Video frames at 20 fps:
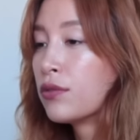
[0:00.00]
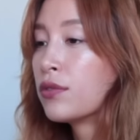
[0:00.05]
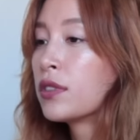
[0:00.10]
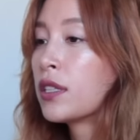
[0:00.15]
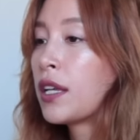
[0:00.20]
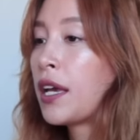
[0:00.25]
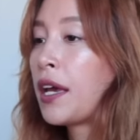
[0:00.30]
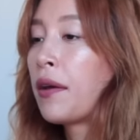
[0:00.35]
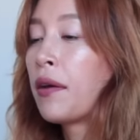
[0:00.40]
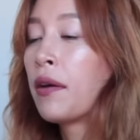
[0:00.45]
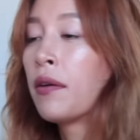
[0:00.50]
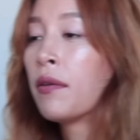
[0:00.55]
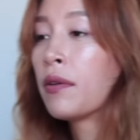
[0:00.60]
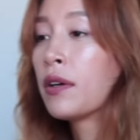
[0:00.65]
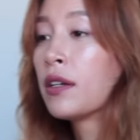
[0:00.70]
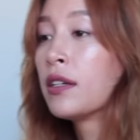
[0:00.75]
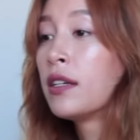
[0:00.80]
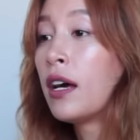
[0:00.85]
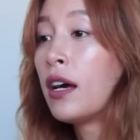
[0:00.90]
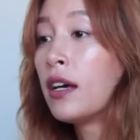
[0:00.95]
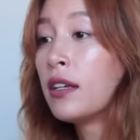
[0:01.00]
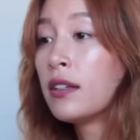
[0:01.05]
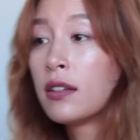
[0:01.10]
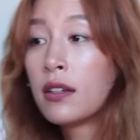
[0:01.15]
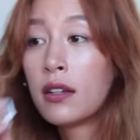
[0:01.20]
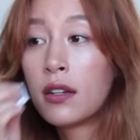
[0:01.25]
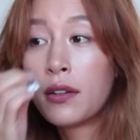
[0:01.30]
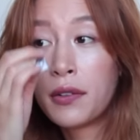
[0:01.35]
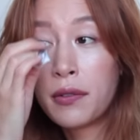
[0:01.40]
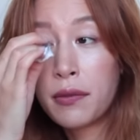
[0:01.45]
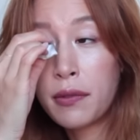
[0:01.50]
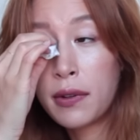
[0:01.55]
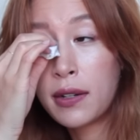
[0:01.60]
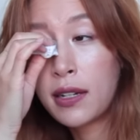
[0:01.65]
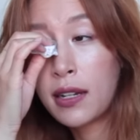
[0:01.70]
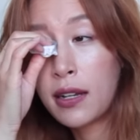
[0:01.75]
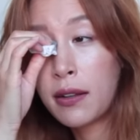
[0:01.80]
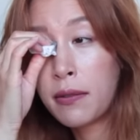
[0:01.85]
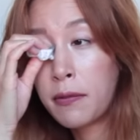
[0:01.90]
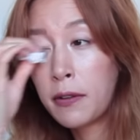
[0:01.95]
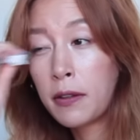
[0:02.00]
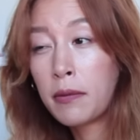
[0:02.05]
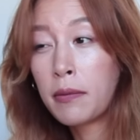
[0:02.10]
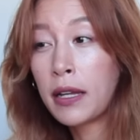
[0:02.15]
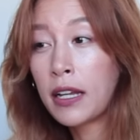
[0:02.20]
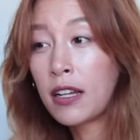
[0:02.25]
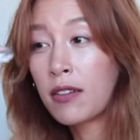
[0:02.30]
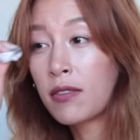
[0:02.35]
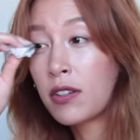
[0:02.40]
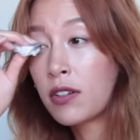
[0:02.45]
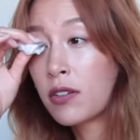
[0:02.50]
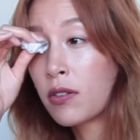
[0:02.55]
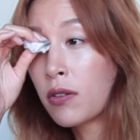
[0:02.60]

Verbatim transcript: Okay, we're done. We're done with makeup